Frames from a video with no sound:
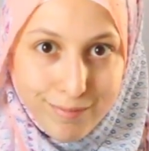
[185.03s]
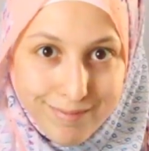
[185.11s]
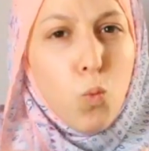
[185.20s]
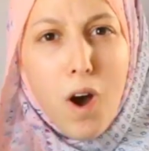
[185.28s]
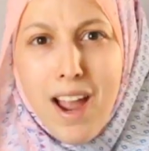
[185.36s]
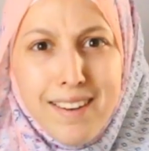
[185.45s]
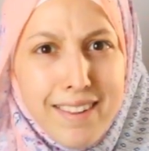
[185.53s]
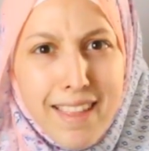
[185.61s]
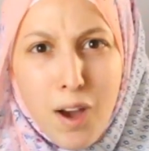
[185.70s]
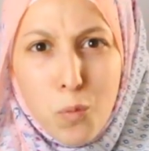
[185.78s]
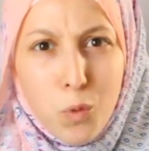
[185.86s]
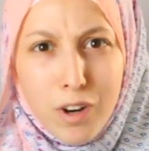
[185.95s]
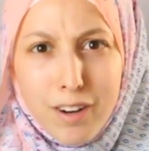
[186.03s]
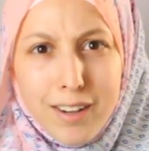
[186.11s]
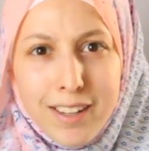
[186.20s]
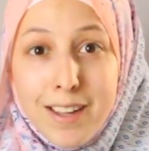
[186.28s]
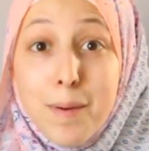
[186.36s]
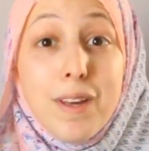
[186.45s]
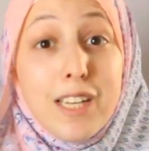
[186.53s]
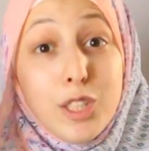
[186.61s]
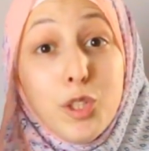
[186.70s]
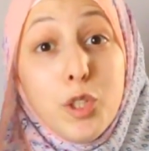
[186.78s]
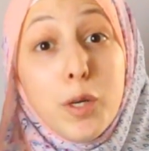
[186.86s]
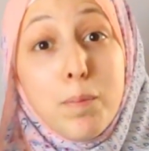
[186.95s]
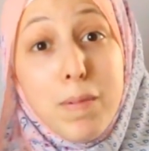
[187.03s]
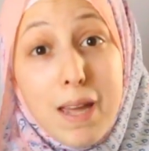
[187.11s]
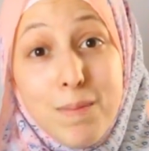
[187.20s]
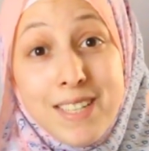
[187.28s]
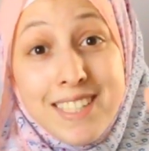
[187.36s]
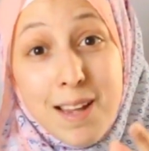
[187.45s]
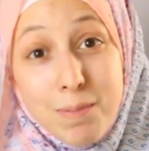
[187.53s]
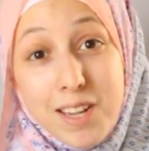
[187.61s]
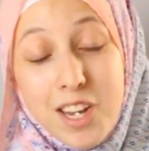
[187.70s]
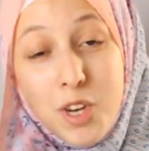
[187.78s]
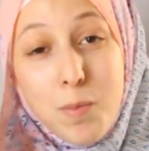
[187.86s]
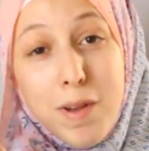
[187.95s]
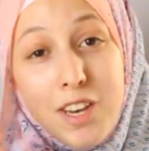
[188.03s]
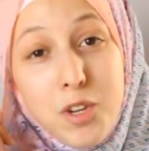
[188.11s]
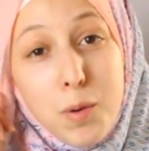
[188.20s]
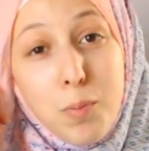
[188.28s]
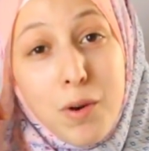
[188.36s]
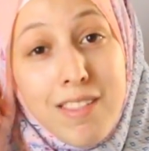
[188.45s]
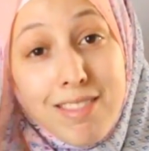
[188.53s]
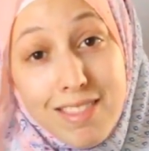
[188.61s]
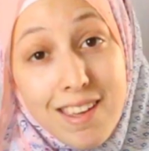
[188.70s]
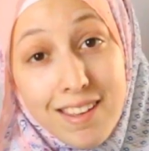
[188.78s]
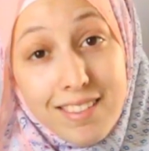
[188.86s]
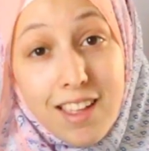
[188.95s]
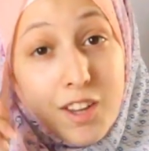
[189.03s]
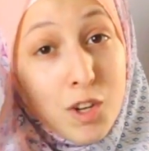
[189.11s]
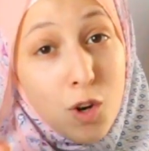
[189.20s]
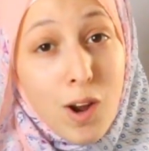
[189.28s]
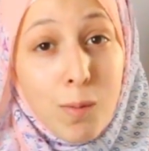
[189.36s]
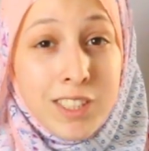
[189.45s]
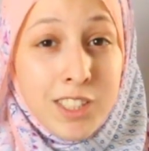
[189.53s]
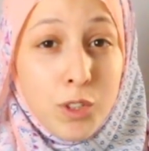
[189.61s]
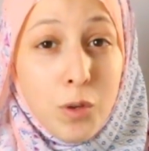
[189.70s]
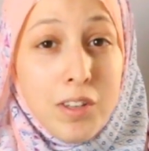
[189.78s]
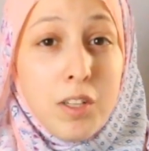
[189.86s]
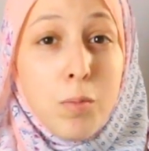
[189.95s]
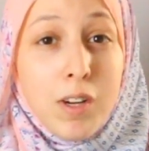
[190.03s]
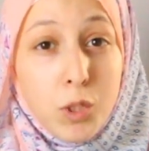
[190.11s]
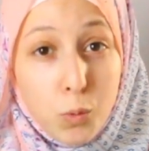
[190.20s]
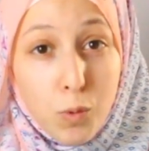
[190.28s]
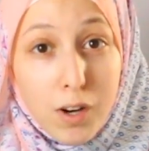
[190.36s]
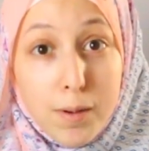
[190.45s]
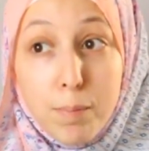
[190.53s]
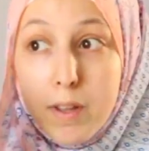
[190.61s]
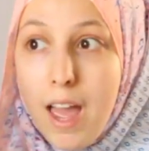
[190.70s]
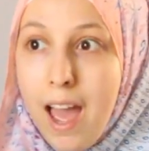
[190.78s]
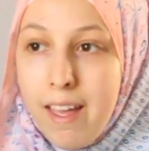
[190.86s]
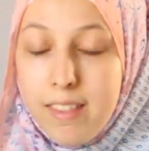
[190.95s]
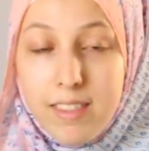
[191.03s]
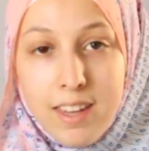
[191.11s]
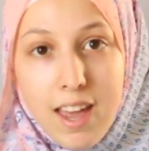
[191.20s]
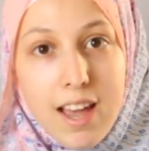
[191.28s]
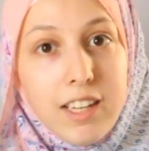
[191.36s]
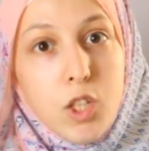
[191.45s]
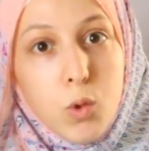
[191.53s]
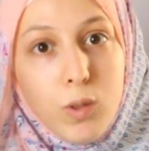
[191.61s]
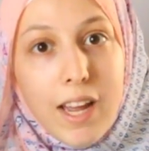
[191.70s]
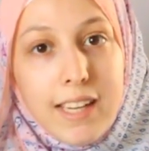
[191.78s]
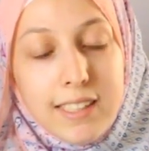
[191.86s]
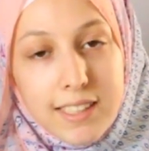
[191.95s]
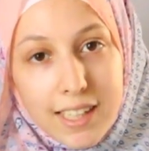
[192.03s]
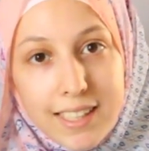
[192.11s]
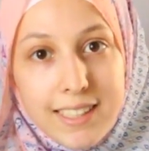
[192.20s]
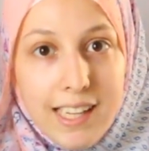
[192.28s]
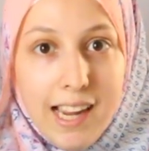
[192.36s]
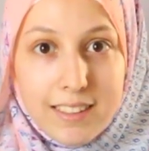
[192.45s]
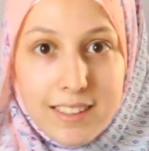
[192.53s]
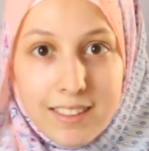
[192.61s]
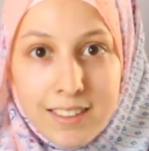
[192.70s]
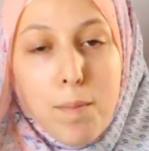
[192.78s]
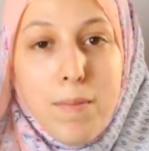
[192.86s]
Why did that work? Because you took baby steps and you made your brain think that, I wasn't doing too much work, but at the end you gained success.